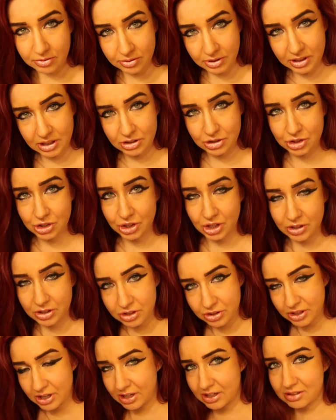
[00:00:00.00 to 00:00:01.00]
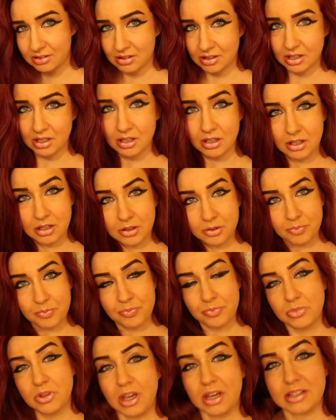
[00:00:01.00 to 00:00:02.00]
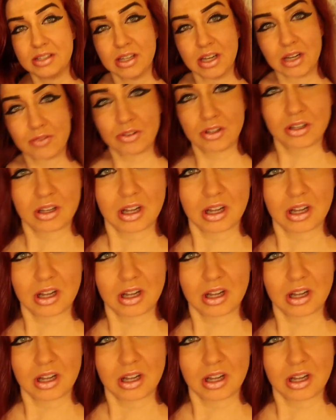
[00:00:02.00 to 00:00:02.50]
and I'll show you how to do that. Yes, I have a